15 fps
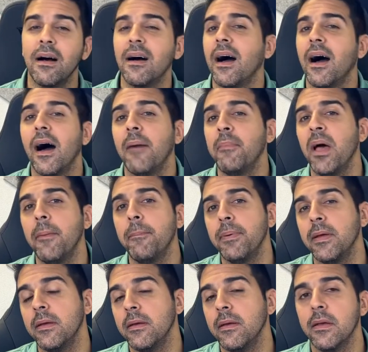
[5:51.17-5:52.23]
I'm
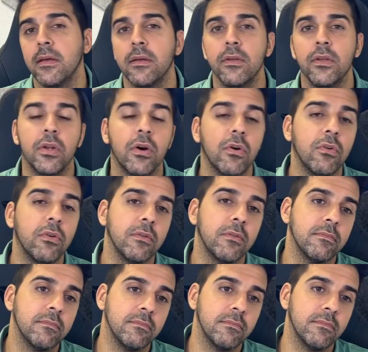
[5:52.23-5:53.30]
happy. You know,
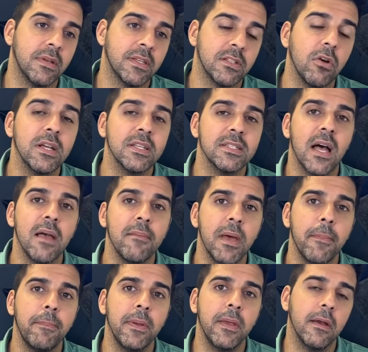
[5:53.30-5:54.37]
as long as I'm
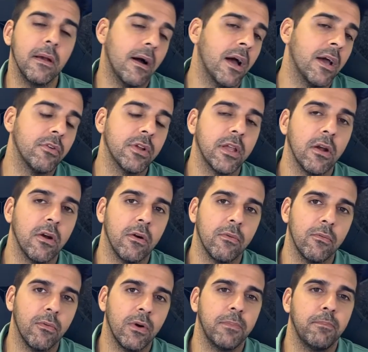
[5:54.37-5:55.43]
happy, I don't care
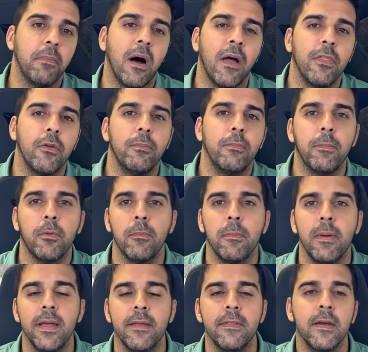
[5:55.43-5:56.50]
what other people
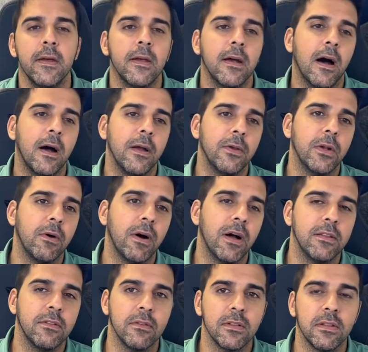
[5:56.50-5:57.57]
made. I
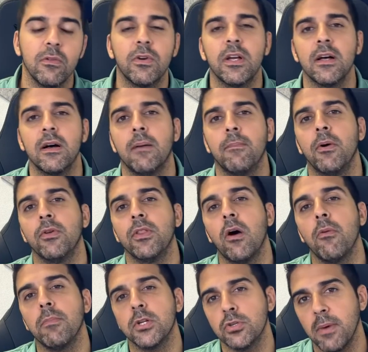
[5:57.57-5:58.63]
don't look about how
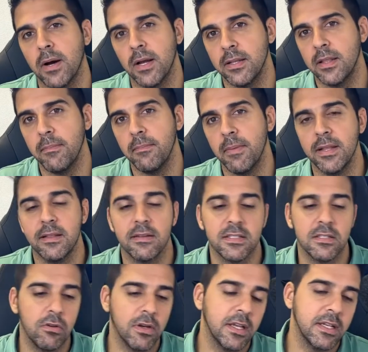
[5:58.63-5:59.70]
much money they made, as
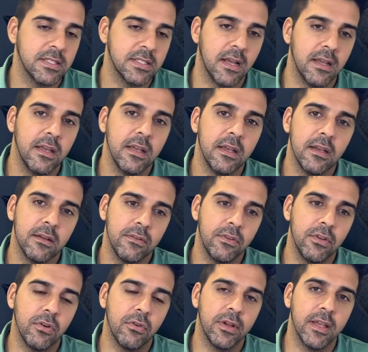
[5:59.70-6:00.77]
long as I, you
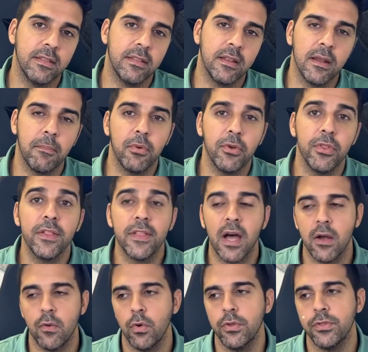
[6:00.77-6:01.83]
know, get the number that I
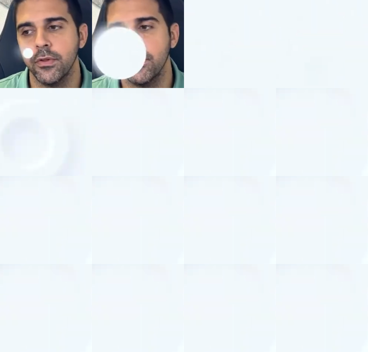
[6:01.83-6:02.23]
wanted.